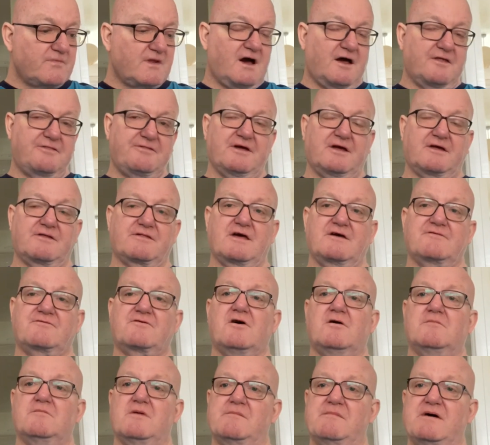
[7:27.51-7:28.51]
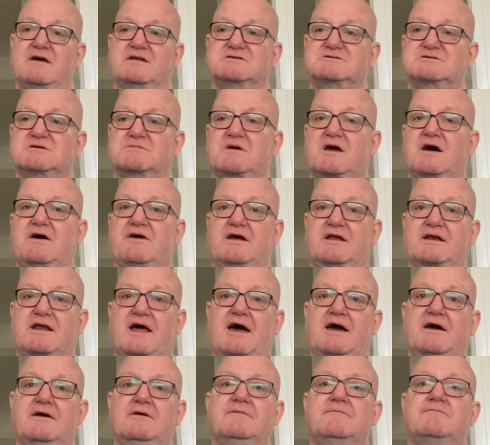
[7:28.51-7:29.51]
I think they've got momentum going
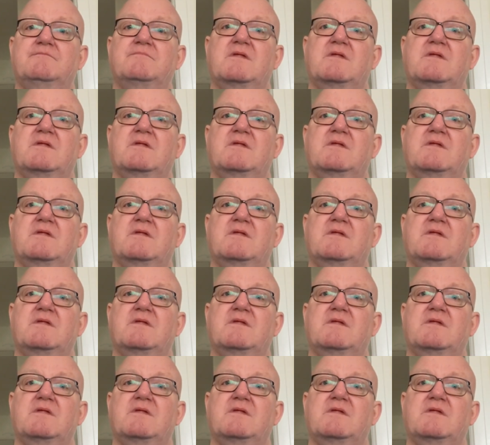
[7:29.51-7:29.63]
now.